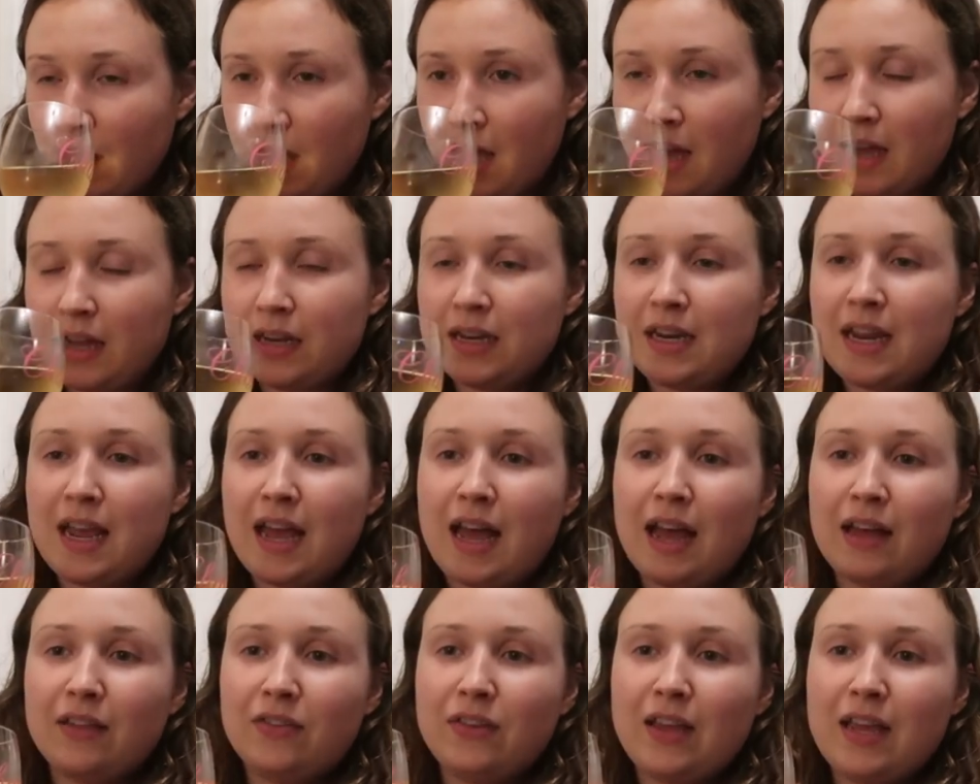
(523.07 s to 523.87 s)
And
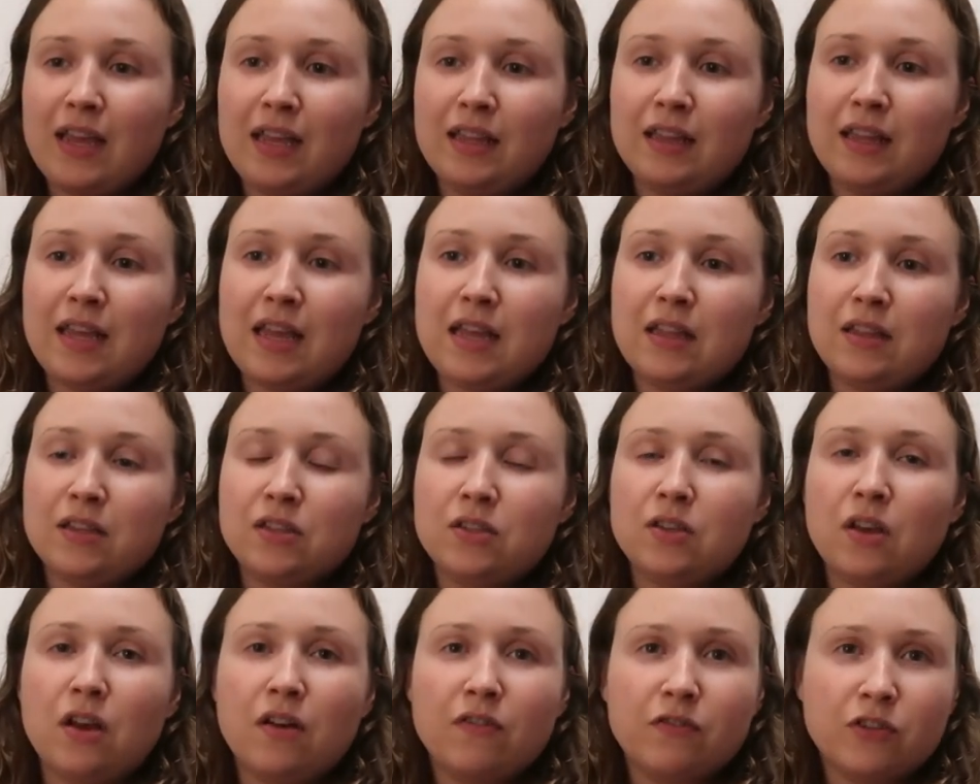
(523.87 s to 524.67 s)
yeah, I think the
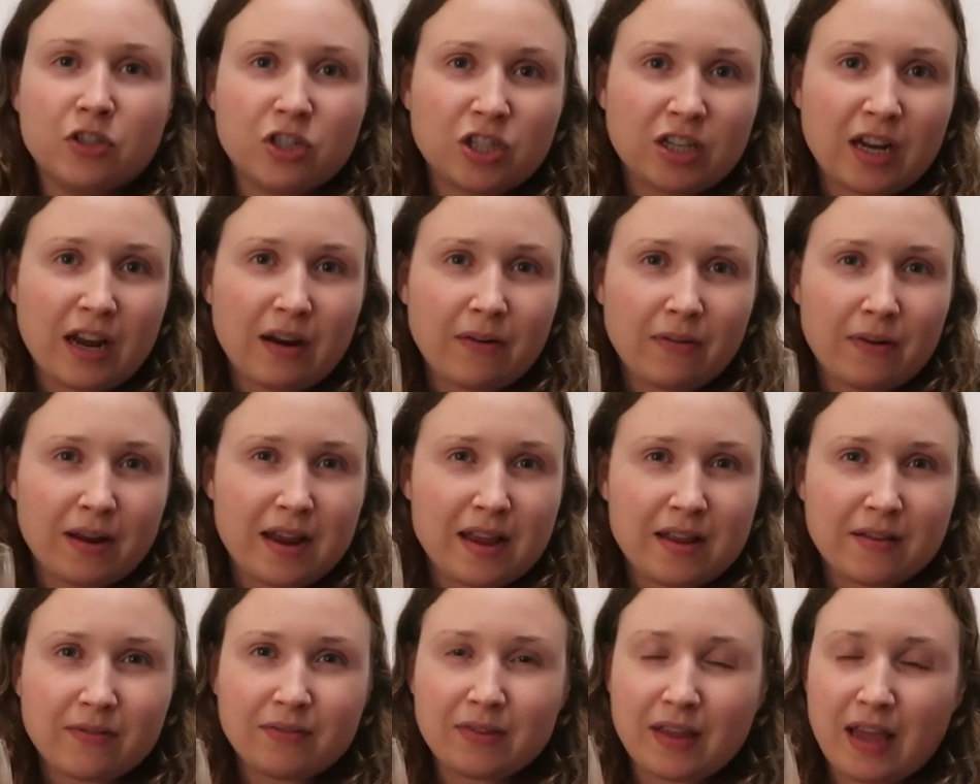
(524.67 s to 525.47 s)
sort of
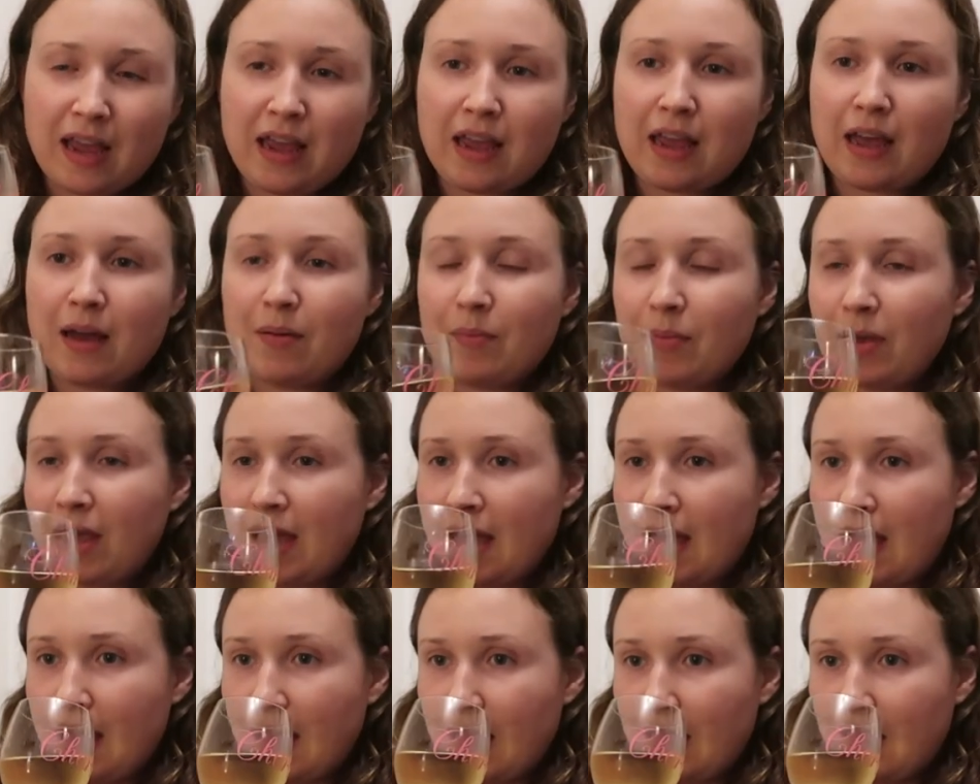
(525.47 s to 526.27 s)
sherry thing I'm
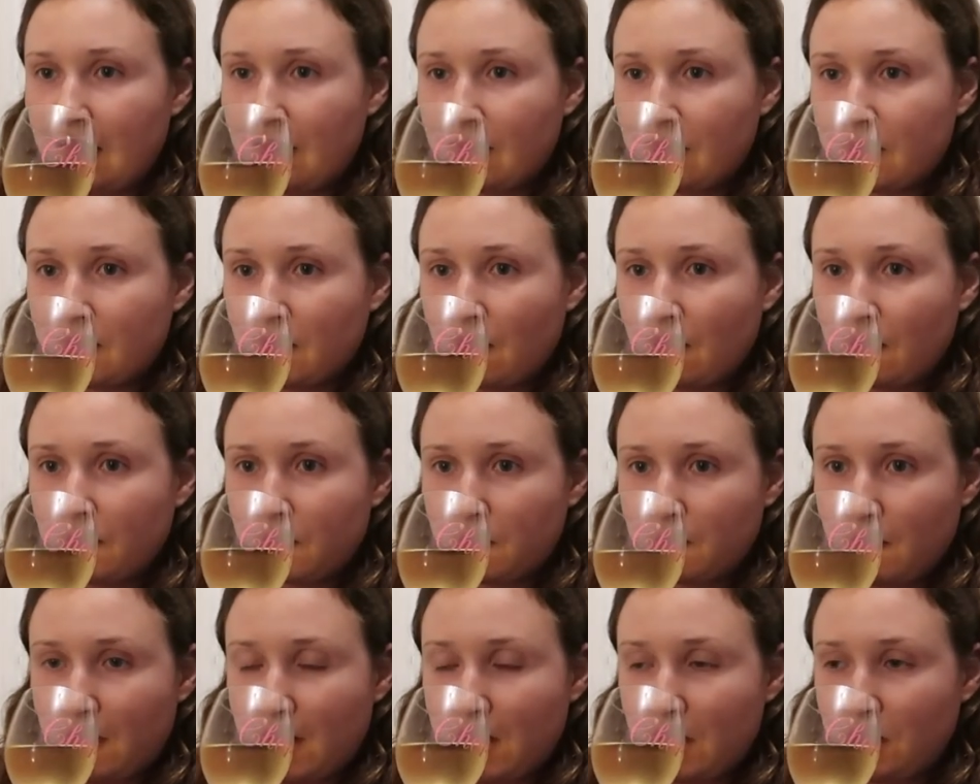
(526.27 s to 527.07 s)
getting, the sort of
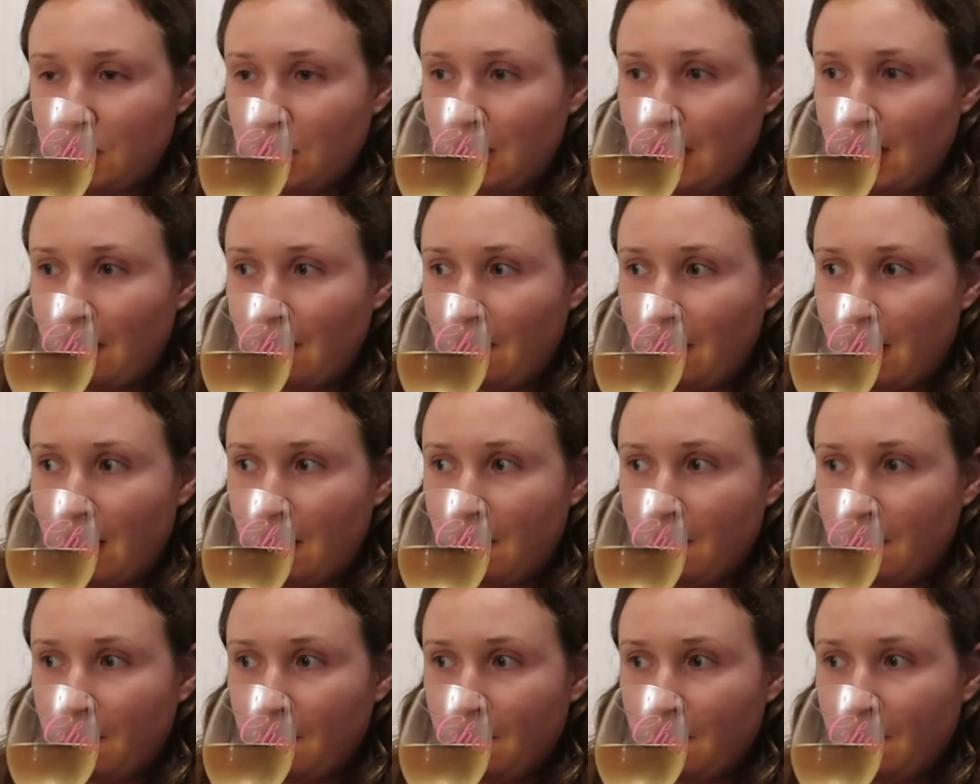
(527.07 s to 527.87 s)
sweet
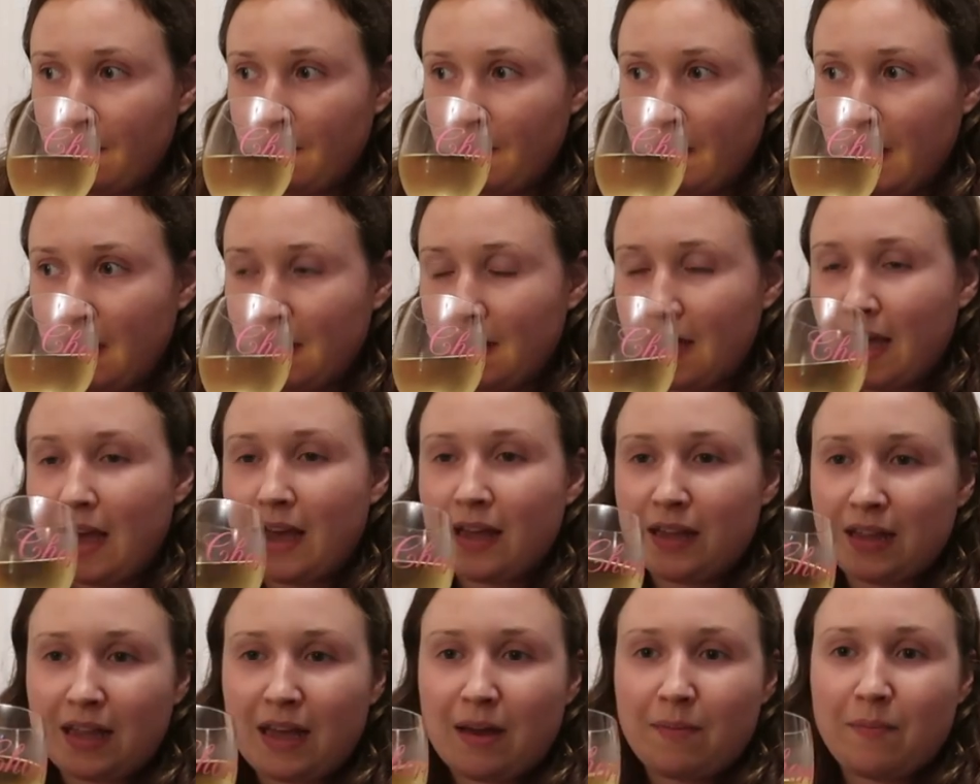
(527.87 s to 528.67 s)
sherry,
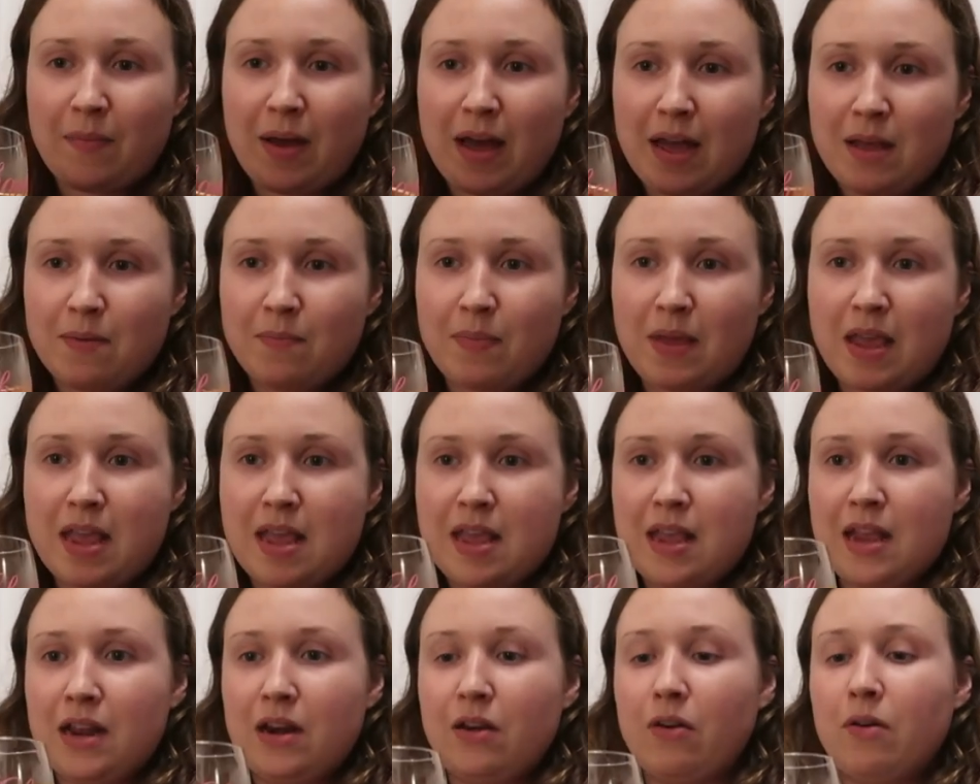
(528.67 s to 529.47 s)
That might
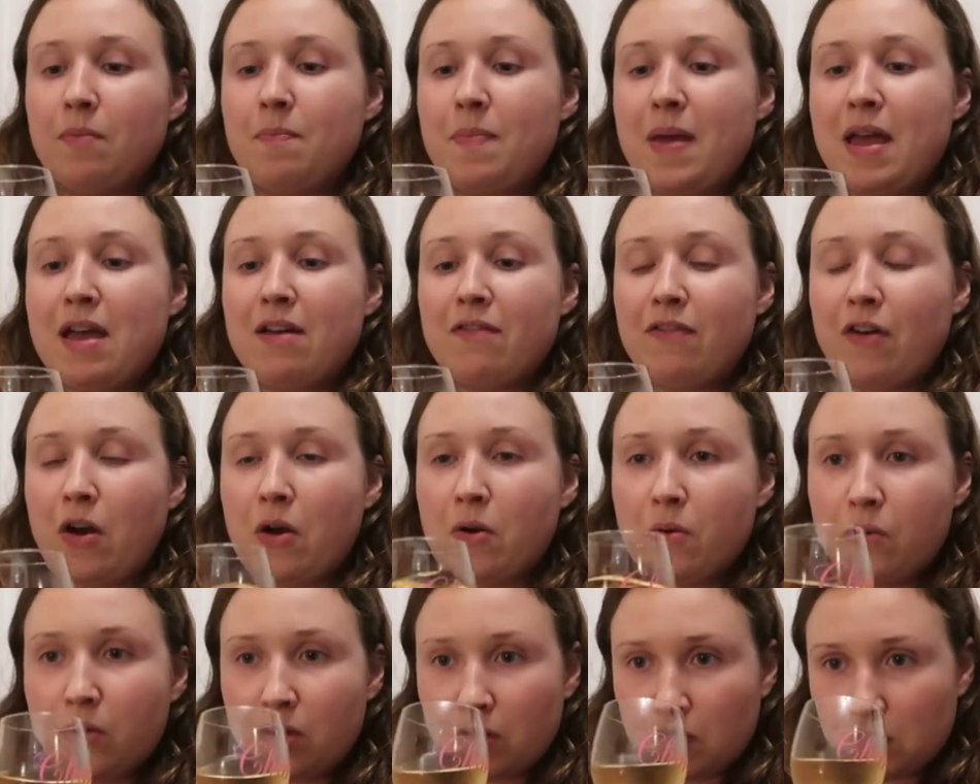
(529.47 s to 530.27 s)
be, you know, a bit of
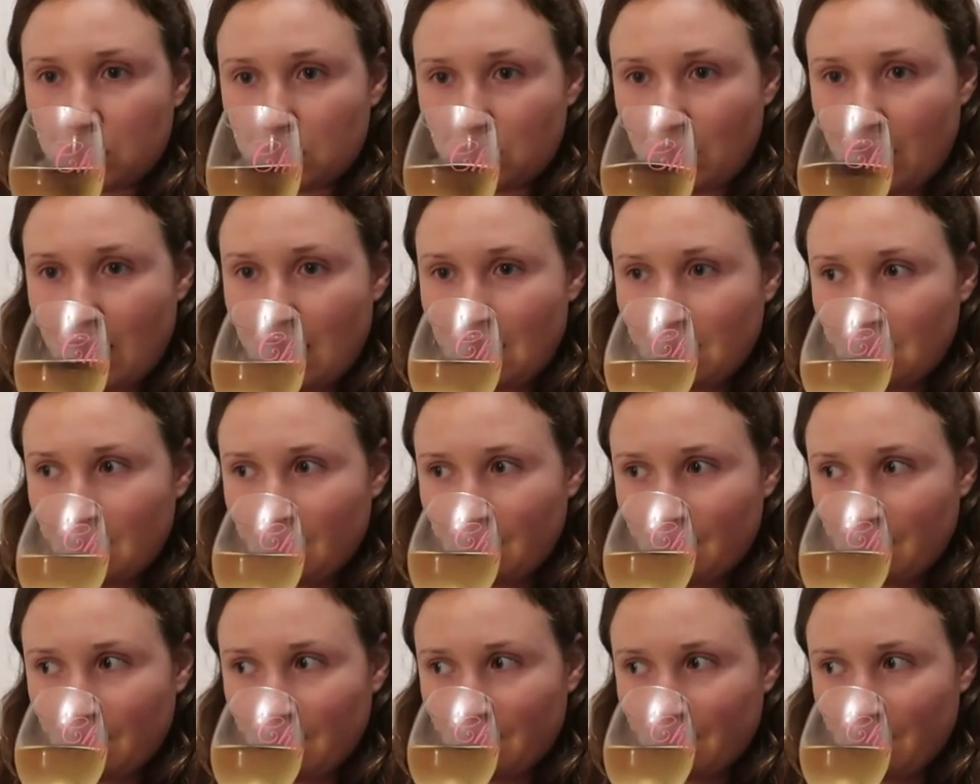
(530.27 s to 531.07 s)
oak as well.